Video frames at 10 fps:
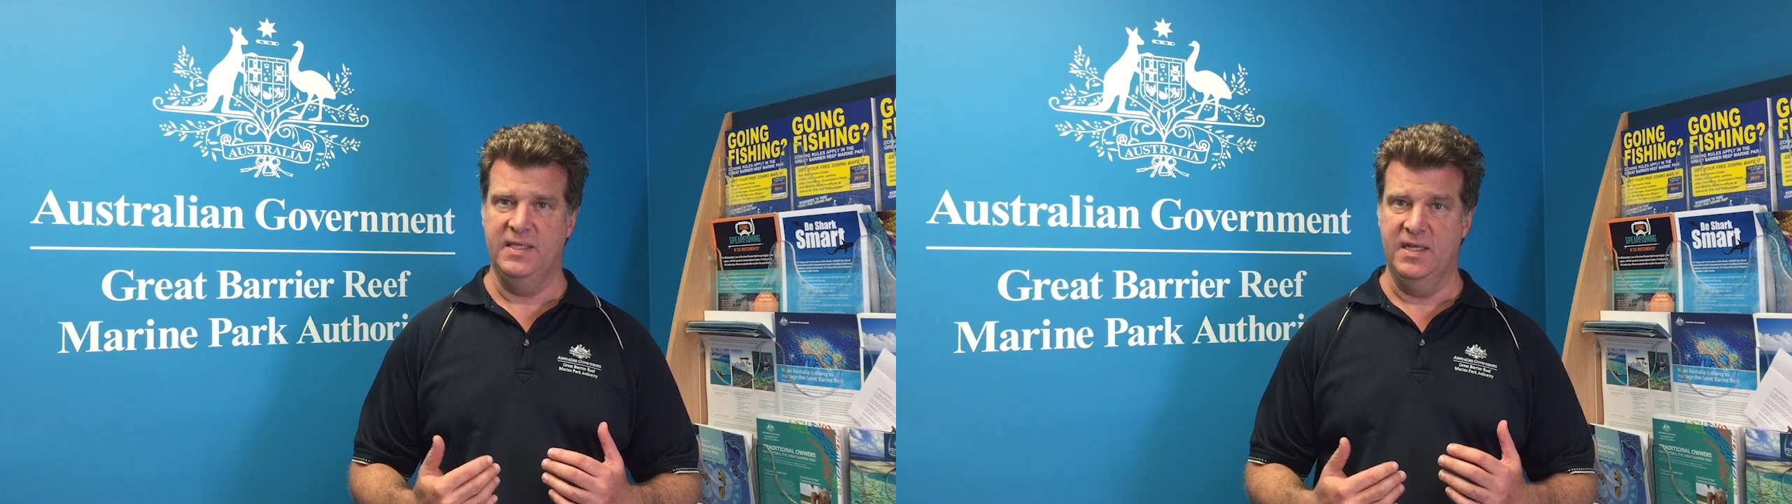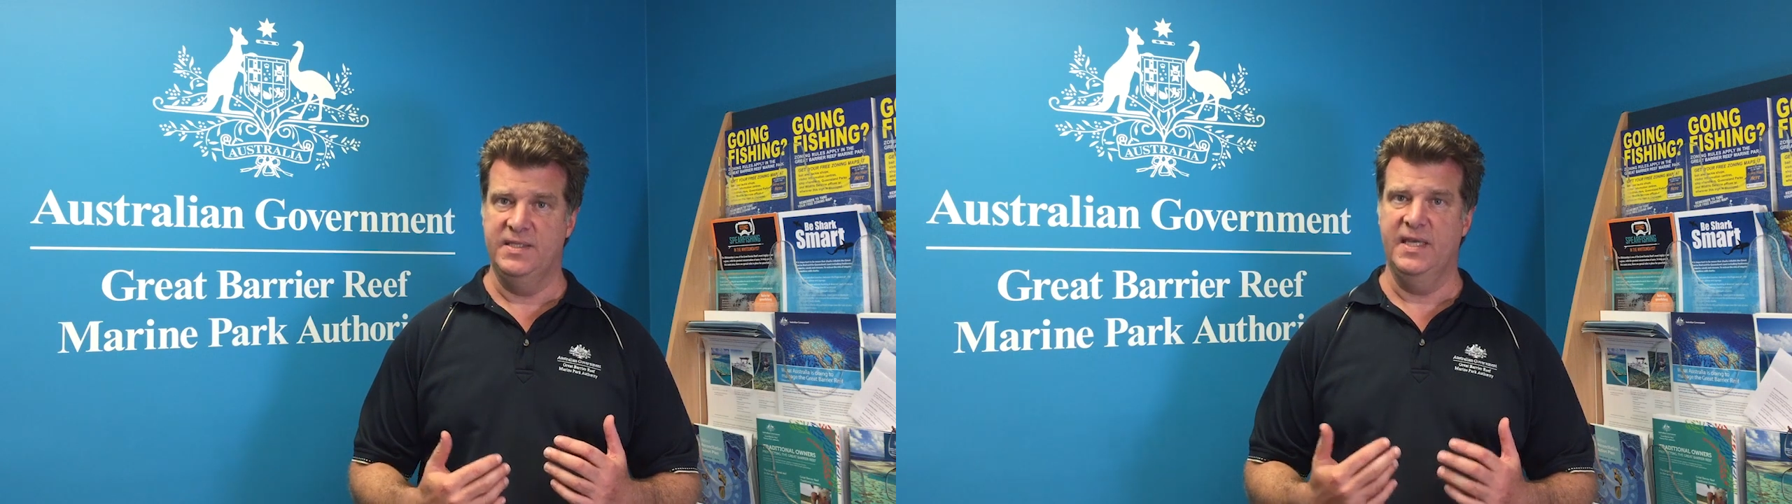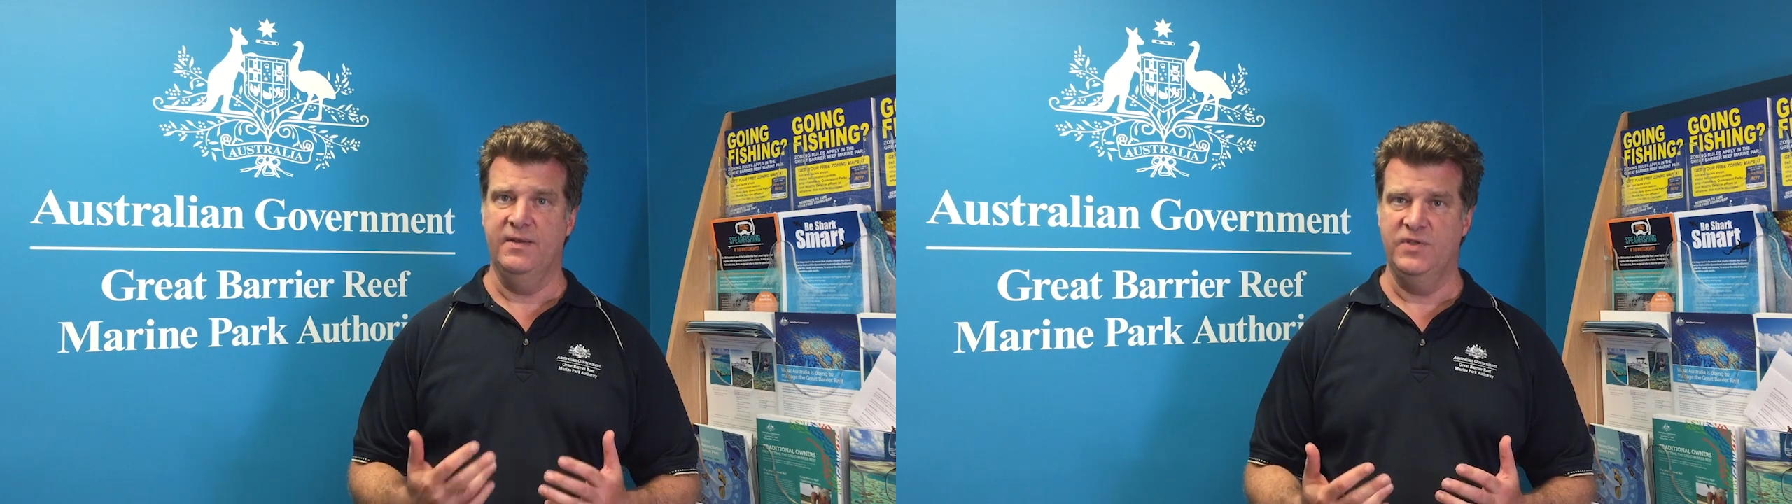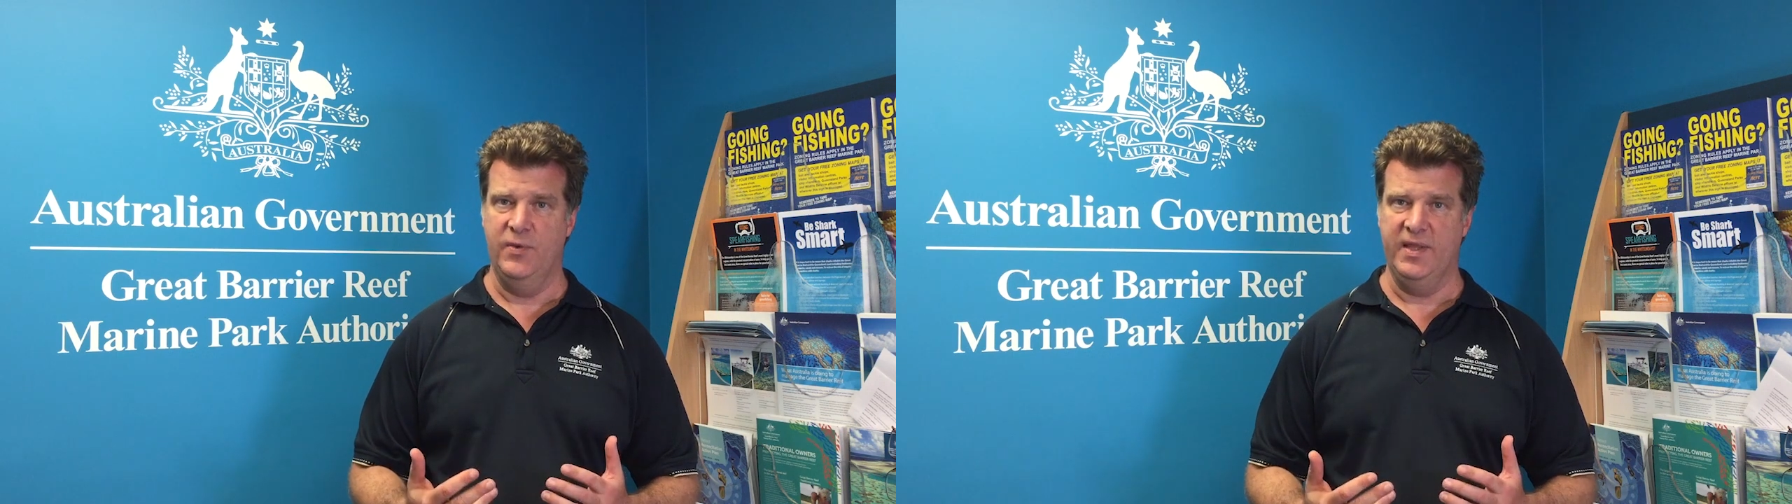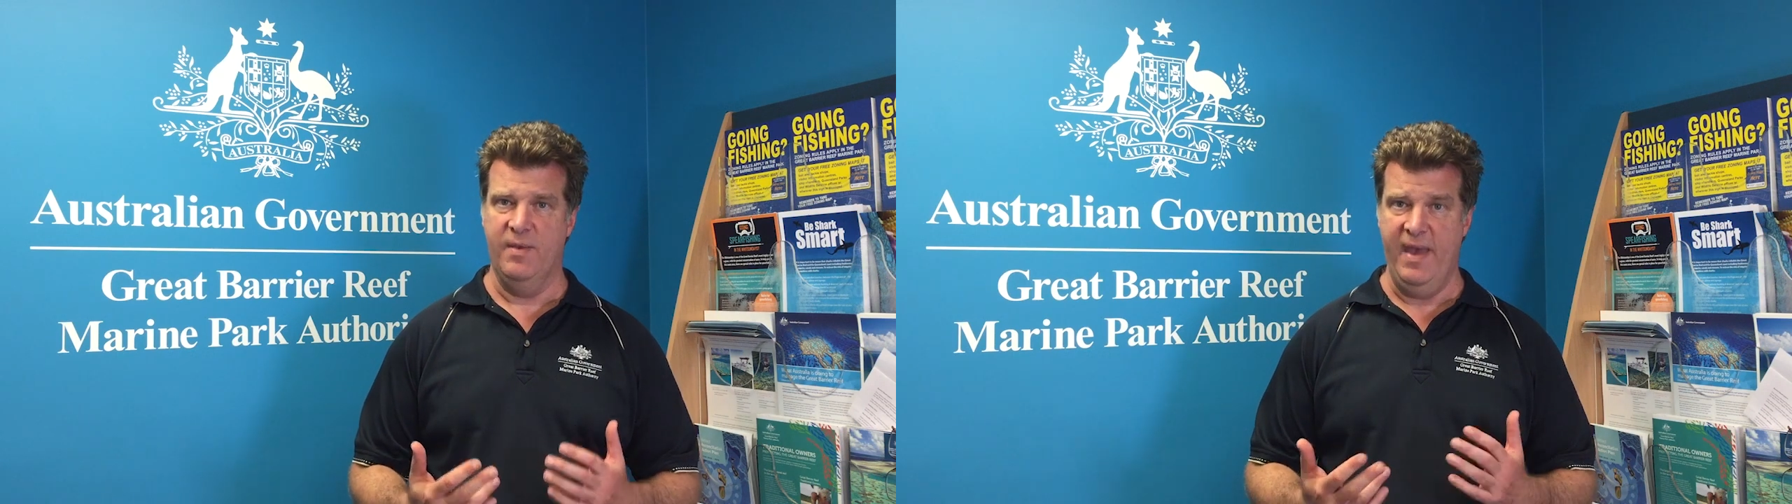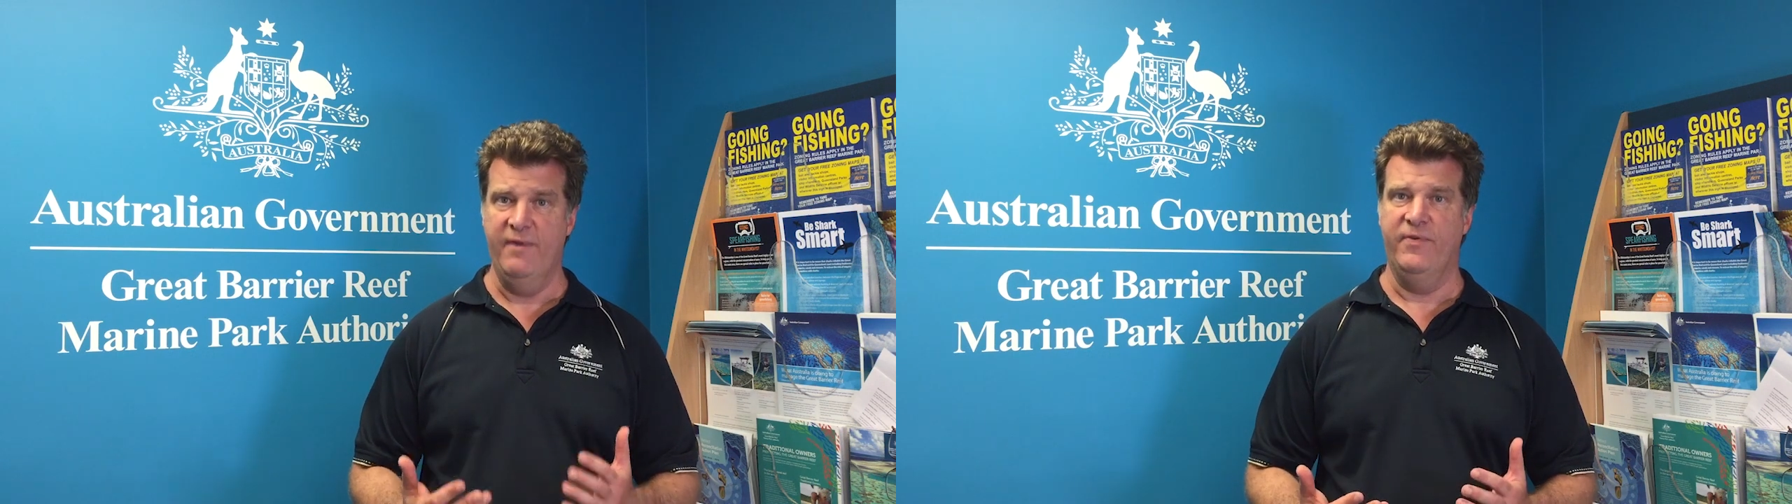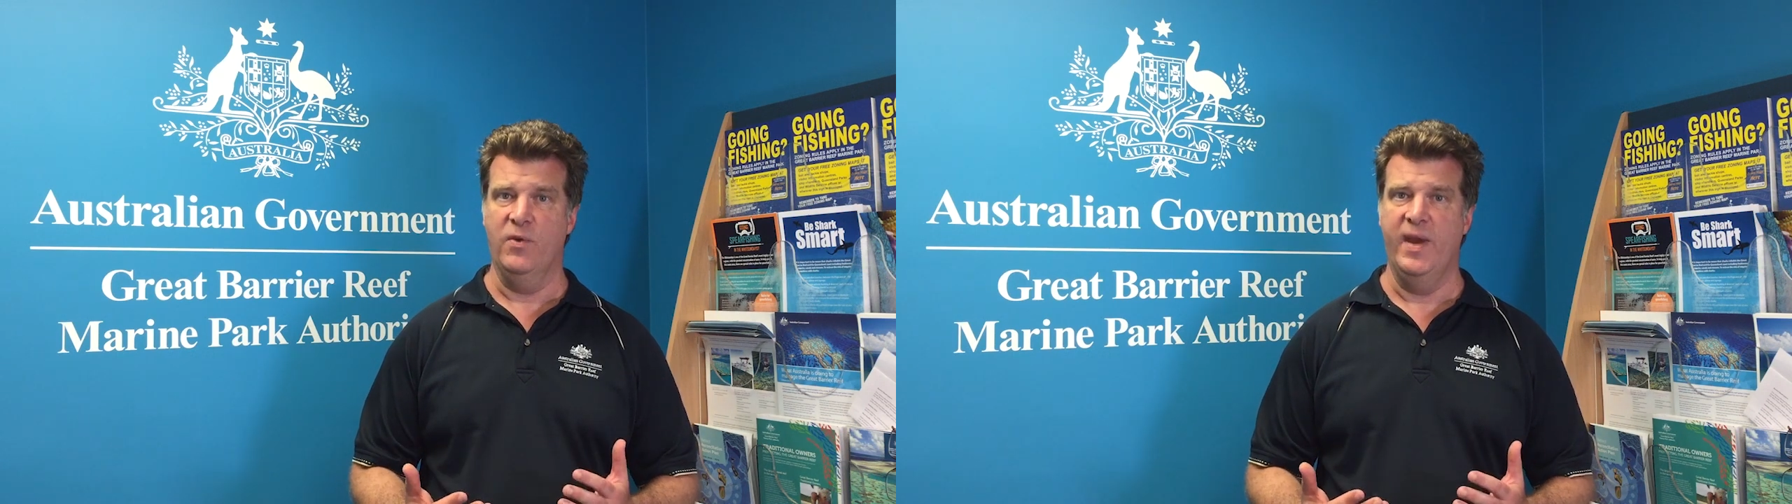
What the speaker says: and instead of doing them every